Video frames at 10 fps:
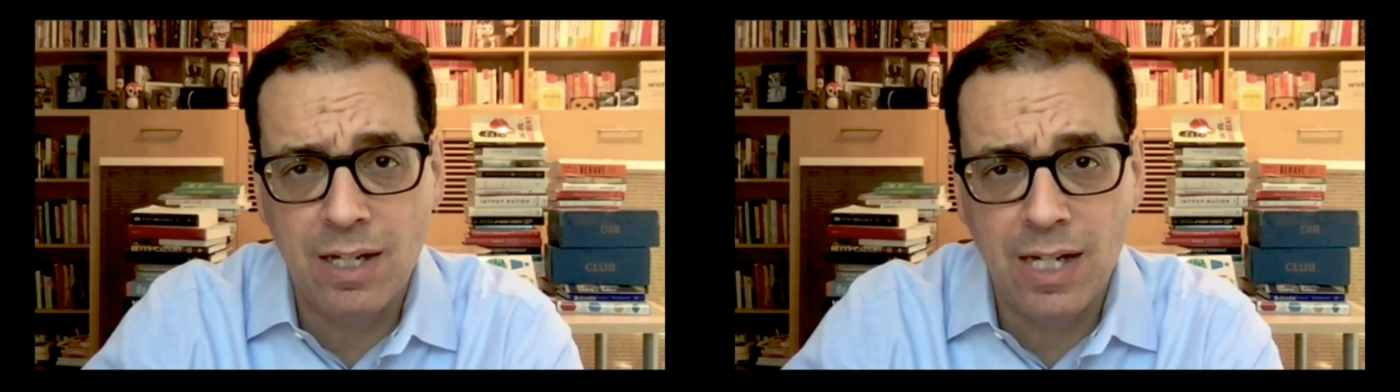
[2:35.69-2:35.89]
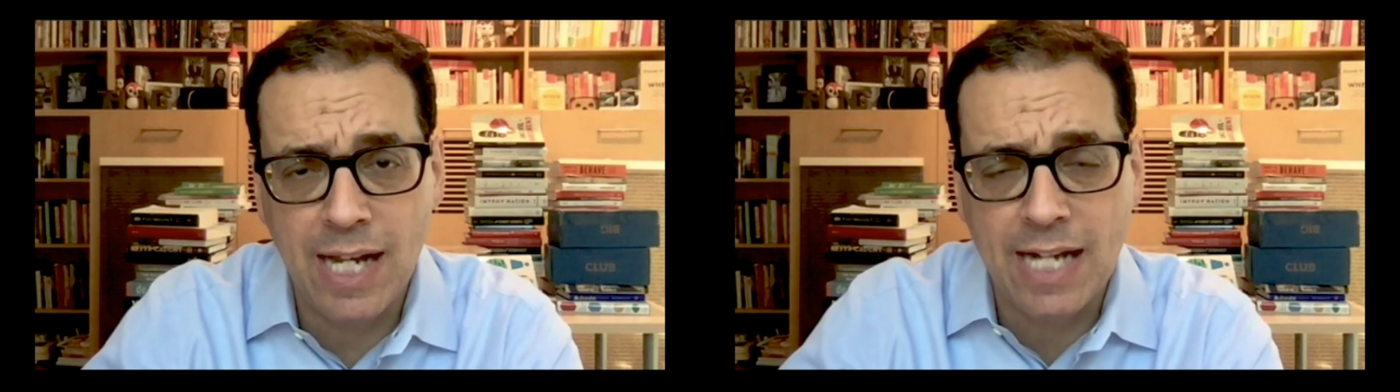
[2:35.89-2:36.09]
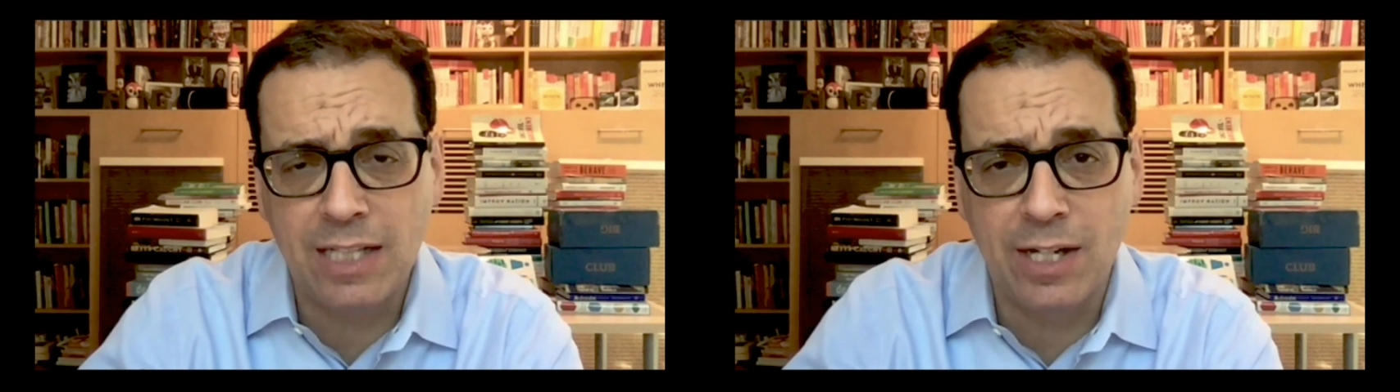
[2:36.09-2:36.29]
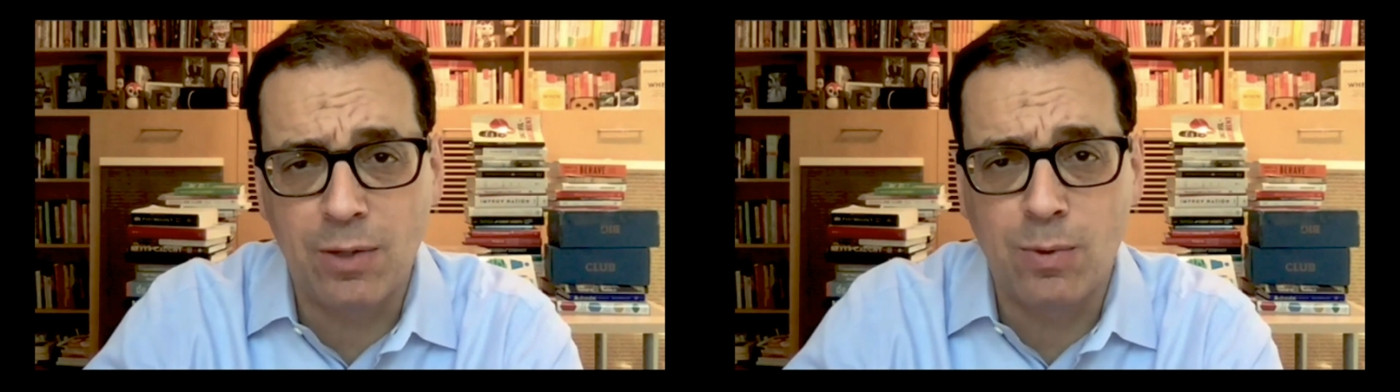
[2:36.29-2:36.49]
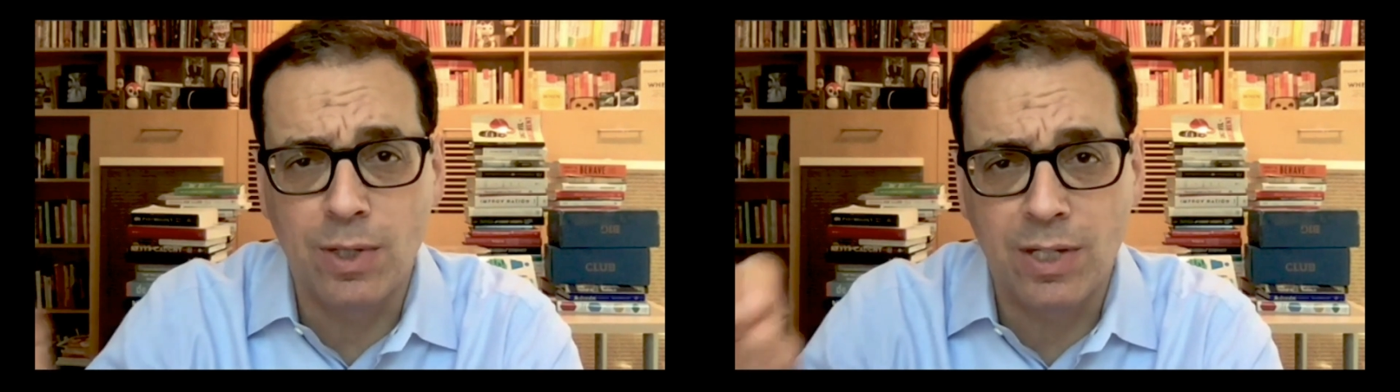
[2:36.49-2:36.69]

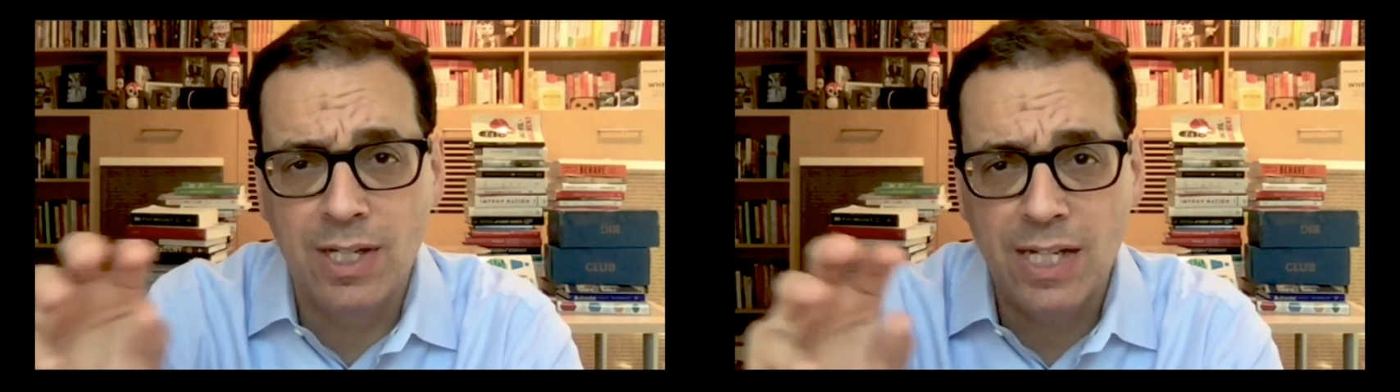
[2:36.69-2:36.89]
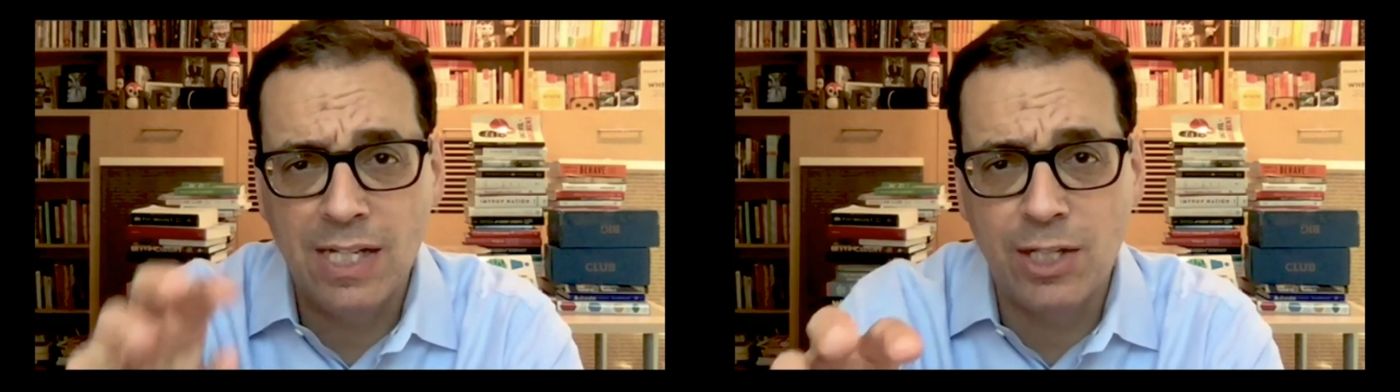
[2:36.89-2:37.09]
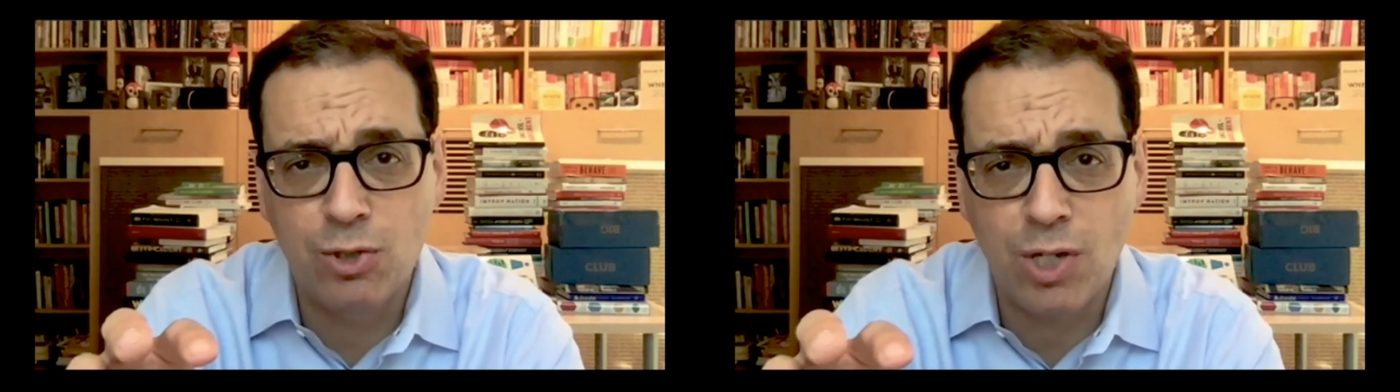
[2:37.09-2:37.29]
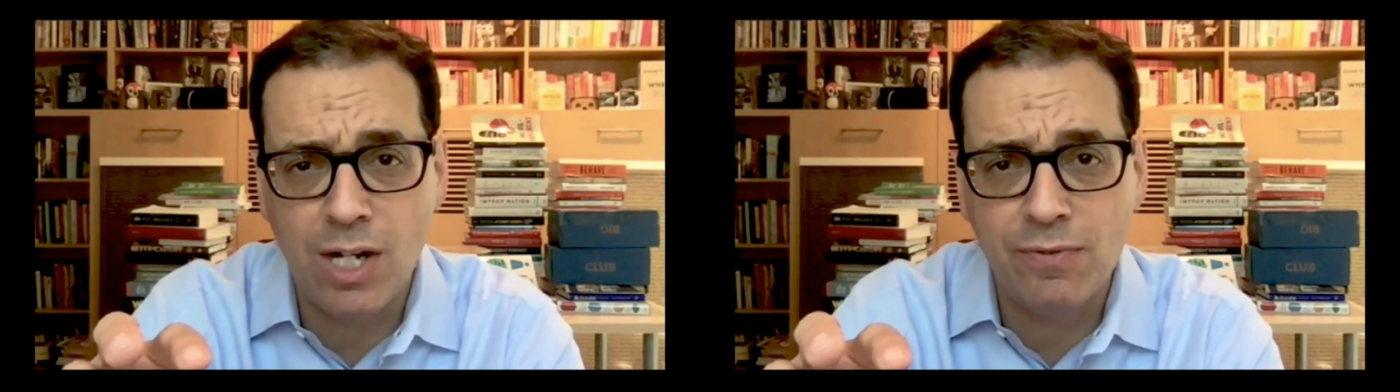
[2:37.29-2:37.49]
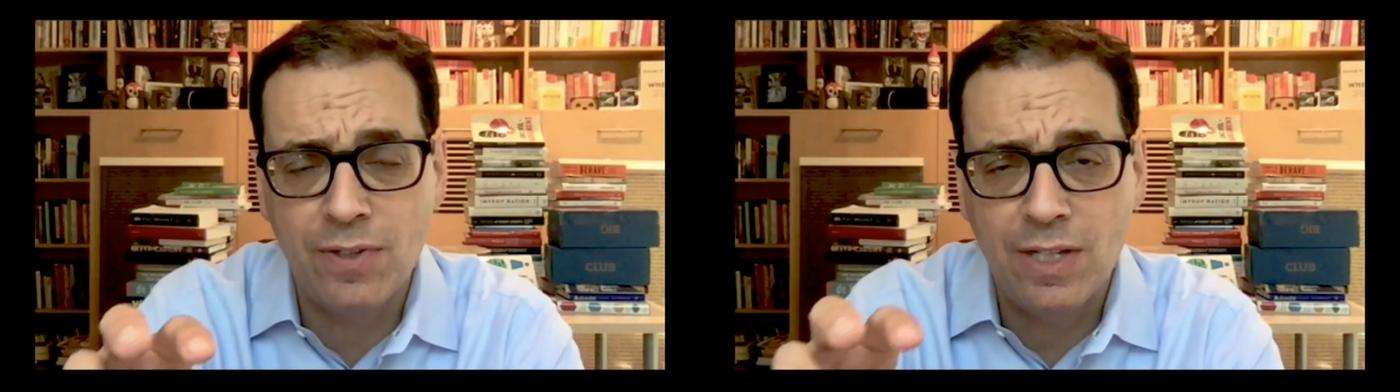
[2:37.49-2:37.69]
analytic work. In the
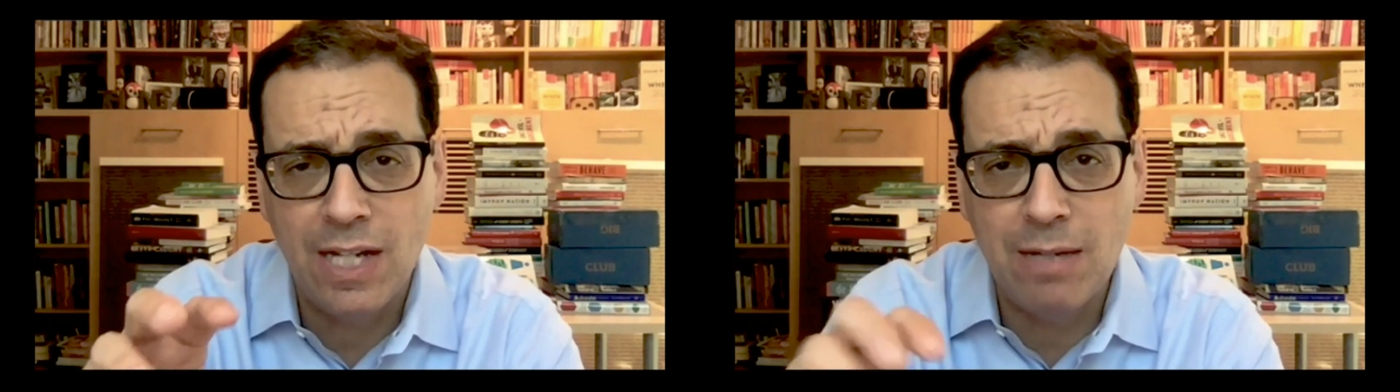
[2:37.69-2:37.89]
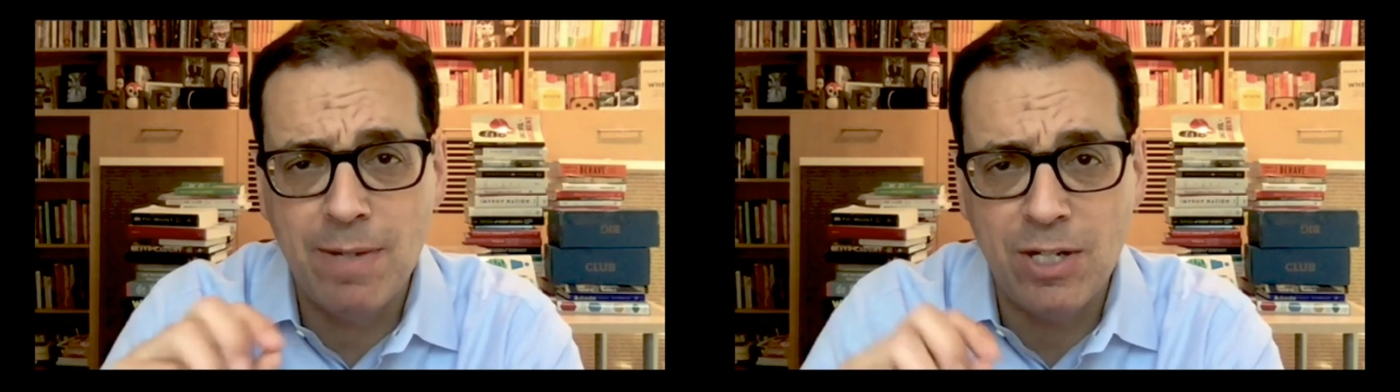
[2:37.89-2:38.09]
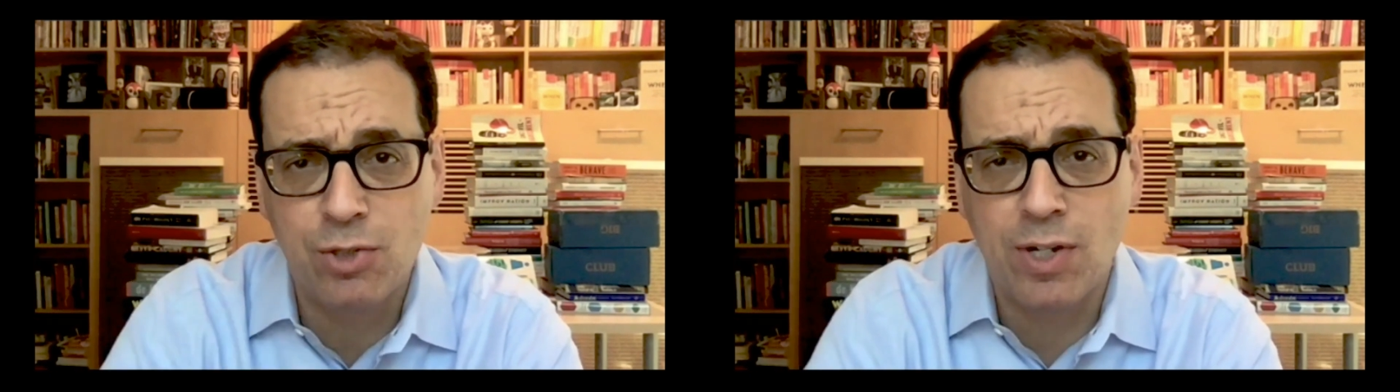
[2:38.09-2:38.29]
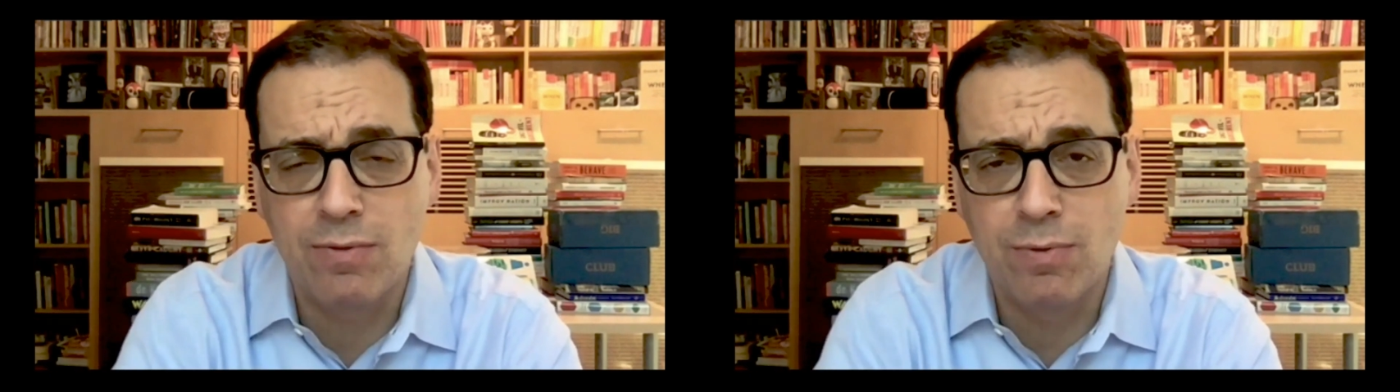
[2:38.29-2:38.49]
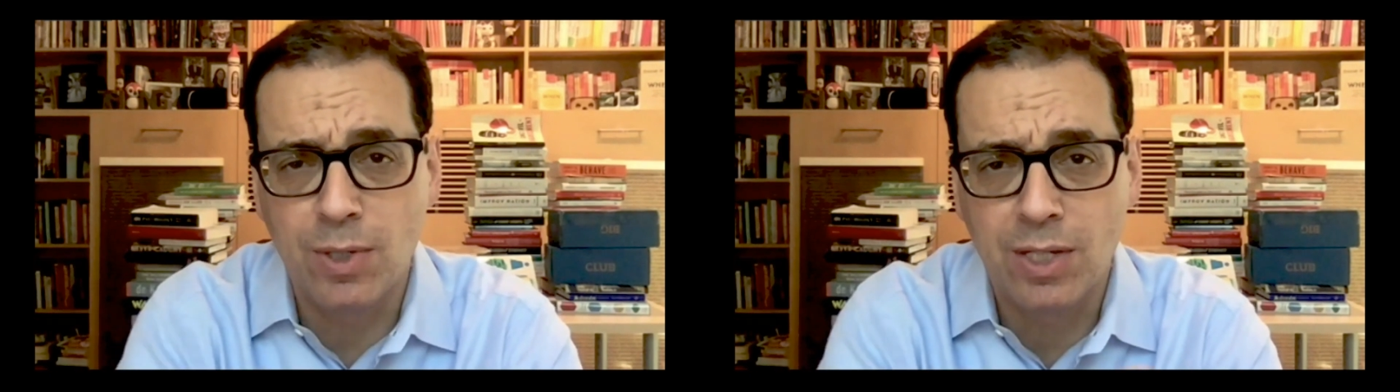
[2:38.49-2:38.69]
trough,
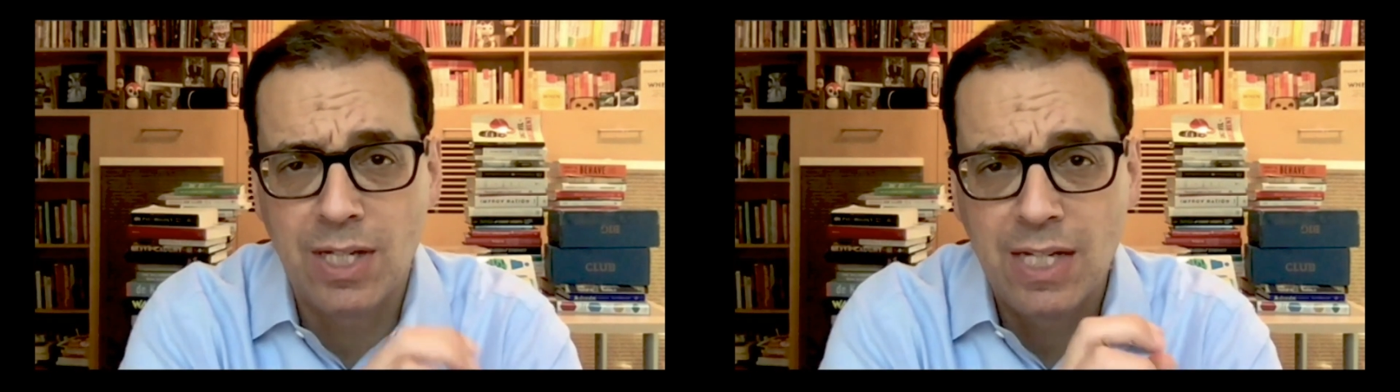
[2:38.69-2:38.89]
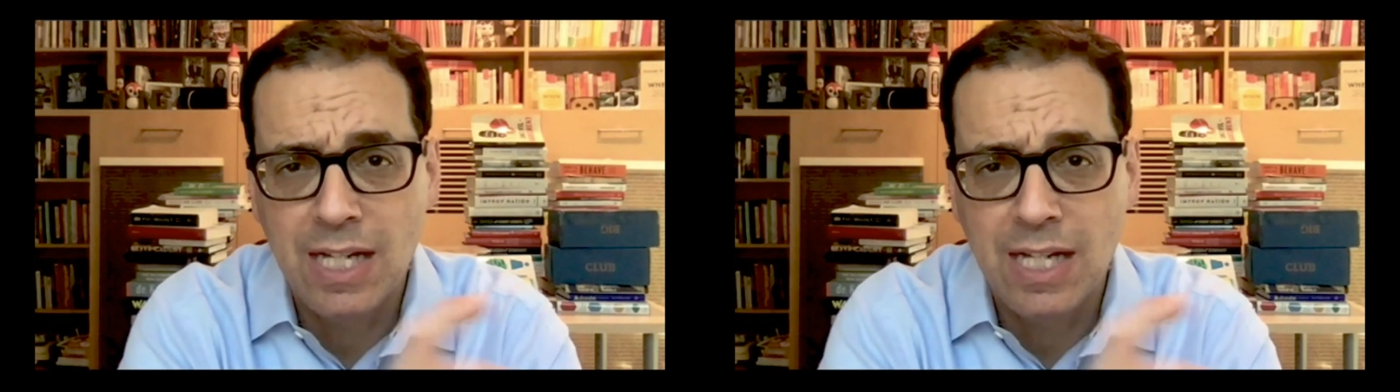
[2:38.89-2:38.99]
administrative work.